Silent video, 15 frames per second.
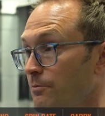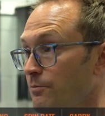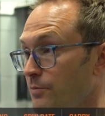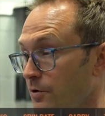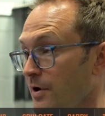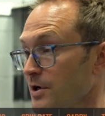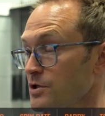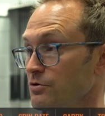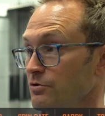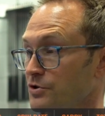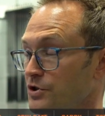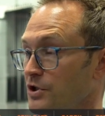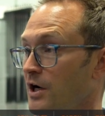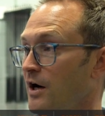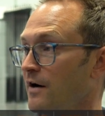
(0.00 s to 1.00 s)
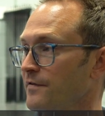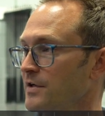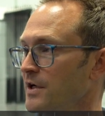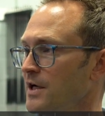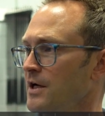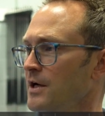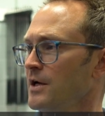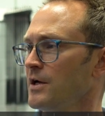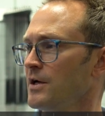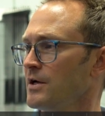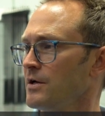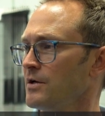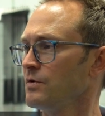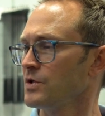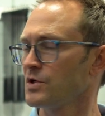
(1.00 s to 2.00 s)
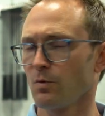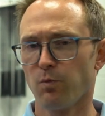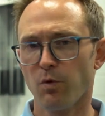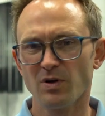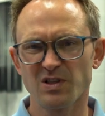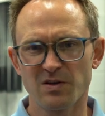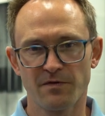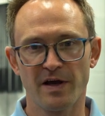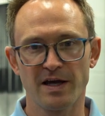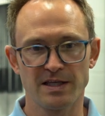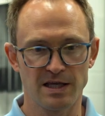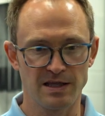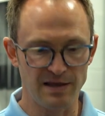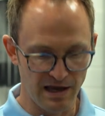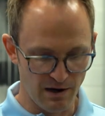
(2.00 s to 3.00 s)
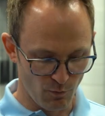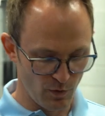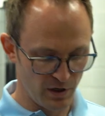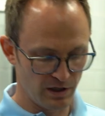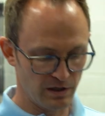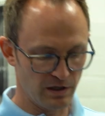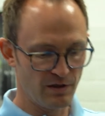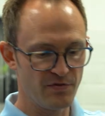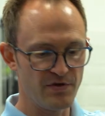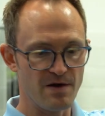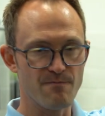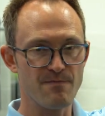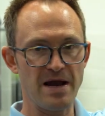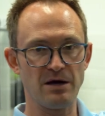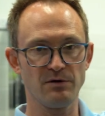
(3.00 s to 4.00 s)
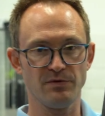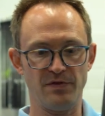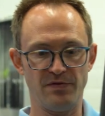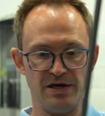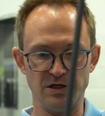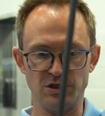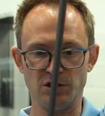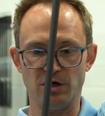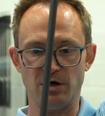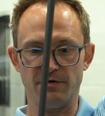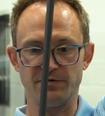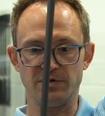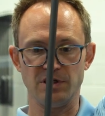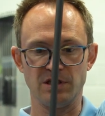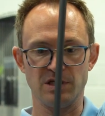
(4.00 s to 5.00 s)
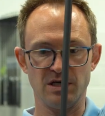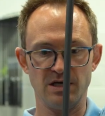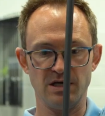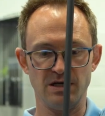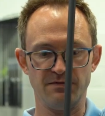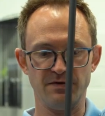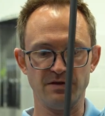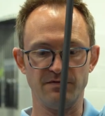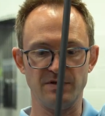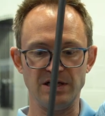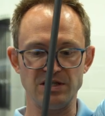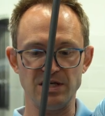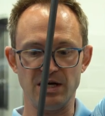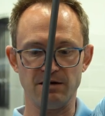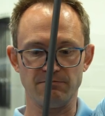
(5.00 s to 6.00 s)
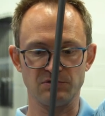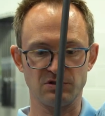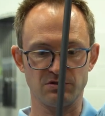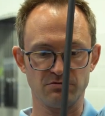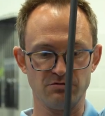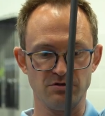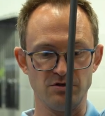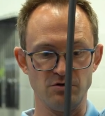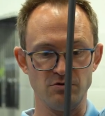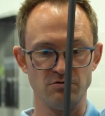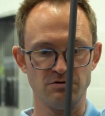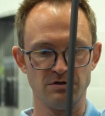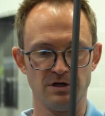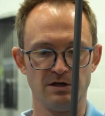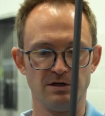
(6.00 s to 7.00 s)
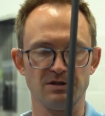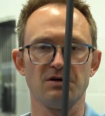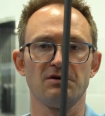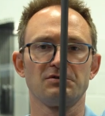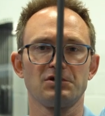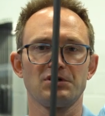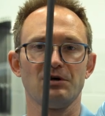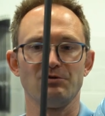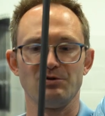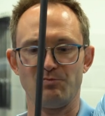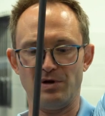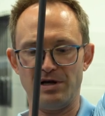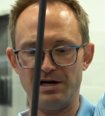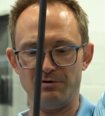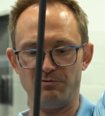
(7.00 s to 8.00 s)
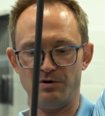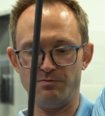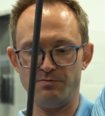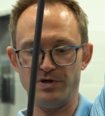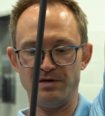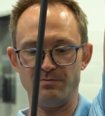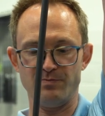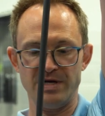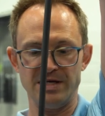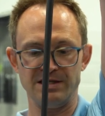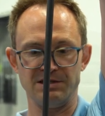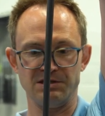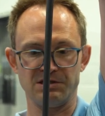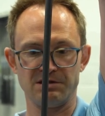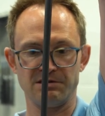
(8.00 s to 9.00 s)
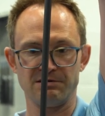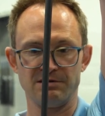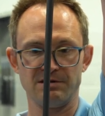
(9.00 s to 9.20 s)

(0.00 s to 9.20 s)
progression on shaft. So what's affecting that? Well, the amount that that shaft is effectively as it comes through, it's hard to show on the black one, but it bends